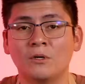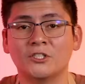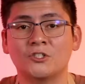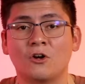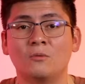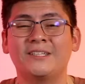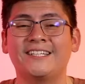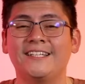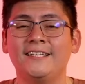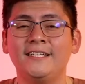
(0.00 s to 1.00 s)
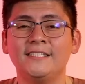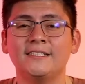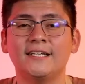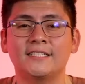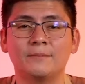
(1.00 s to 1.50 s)
want to start with the
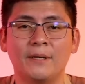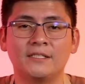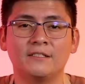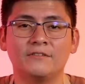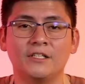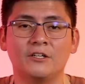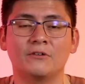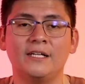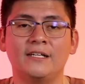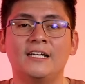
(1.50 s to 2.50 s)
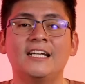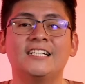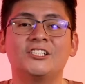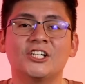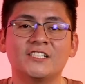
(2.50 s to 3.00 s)
least expensive ingredient
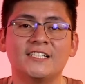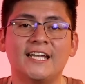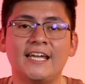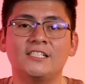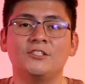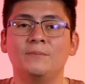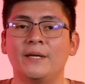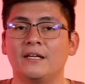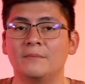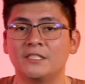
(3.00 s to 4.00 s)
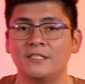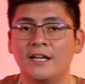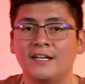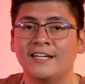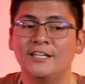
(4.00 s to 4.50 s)
just in case you make a
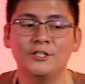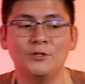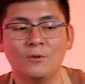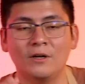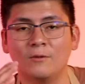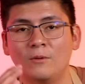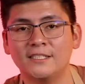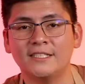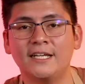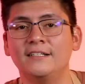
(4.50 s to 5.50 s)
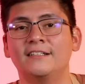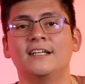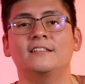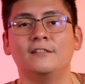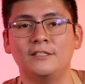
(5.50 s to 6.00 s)
mistake. You don't want to waste any of
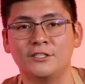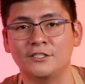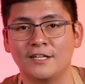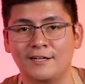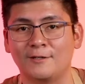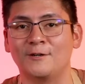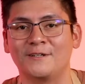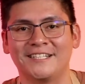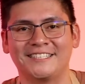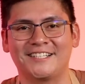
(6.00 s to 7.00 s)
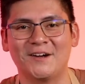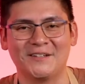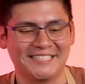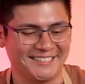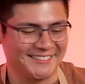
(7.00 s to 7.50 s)
that delicious alcohol that's
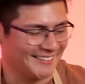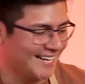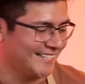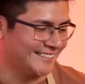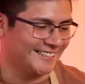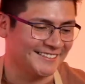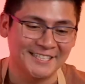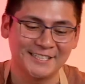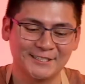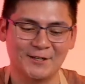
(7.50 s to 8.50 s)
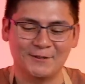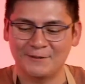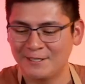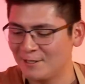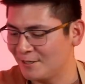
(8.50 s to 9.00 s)
going into your cocktail. So
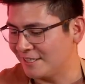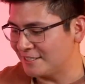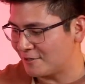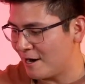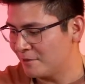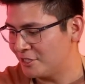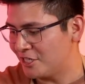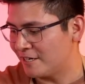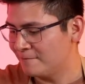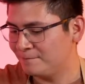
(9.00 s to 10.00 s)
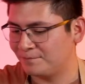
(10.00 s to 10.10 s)
let's grab our jigger,